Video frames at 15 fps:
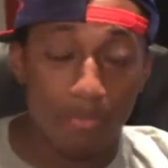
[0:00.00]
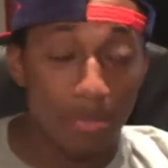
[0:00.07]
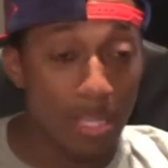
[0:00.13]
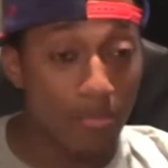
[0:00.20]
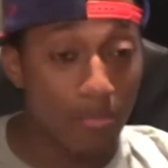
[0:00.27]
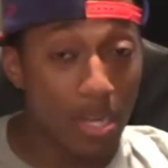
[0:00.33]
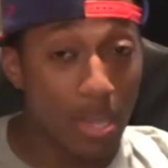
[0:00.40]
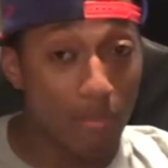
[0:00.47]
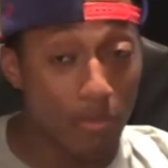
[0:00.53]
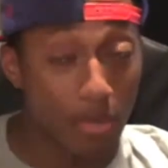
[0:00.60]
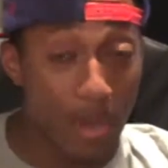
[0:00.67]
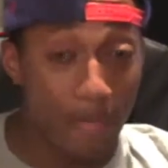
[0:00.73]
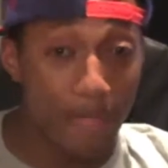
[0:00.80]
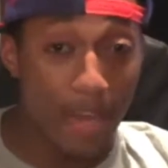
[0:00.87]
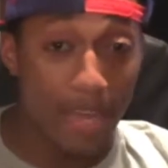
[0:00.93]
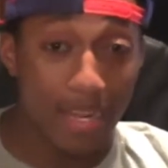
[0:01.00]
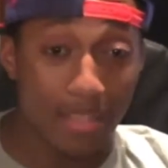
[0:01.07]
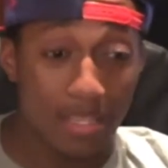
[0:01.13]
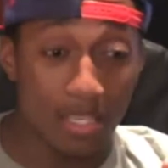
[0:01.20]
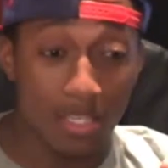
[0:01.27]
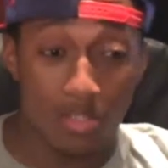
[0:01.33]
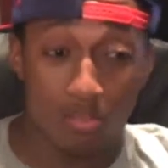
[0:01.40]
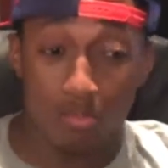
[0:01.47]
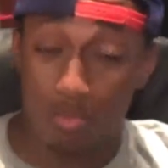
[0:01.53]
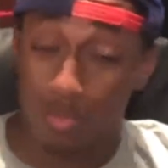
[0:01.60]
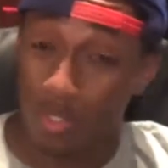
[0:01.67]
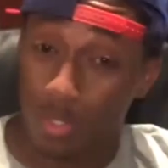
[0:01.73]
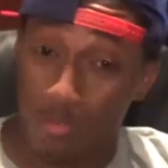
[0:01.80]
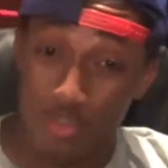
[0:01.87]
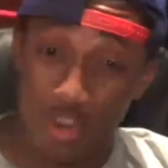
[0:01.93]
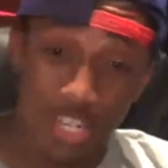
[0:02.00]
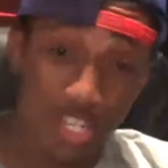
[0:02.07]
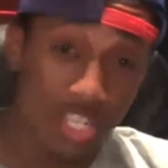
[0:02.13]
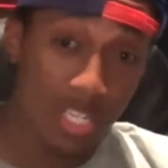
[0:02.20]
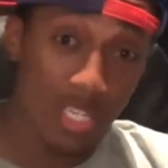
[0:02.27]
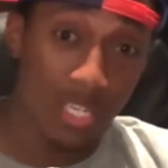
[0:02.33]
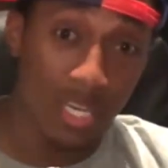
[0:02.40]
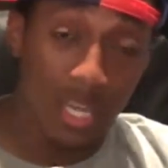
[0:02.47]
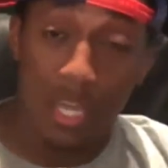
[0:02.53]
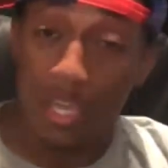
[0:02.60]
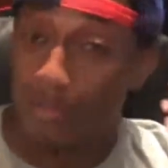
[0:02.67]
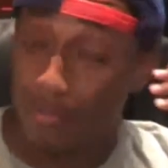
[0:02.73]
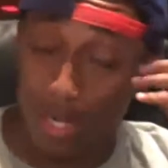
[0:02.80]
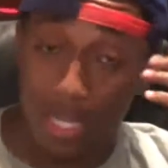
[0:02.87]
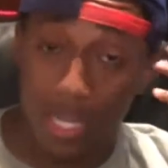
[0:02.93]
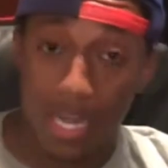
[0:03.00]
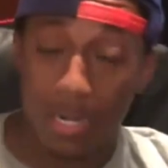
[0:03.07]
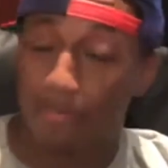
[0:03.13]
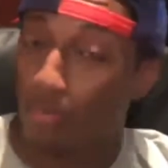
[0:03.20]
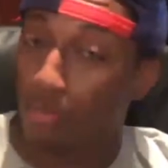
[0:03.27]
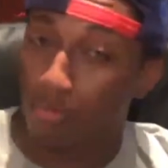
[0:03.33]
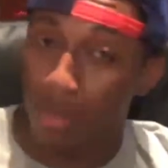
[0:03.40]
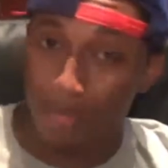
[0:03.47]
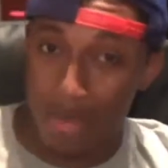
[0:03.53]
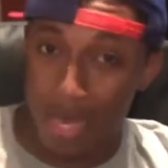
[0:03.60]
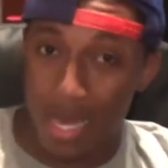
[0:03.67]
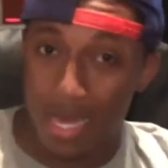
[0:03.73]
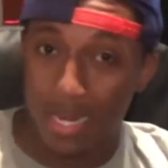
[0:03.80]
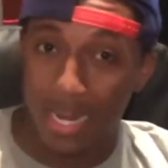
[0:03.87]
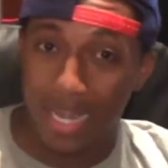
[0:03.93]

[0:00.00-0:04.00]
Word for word: But then when they when I found out these dudes were Christian, it really kind of blew my mind.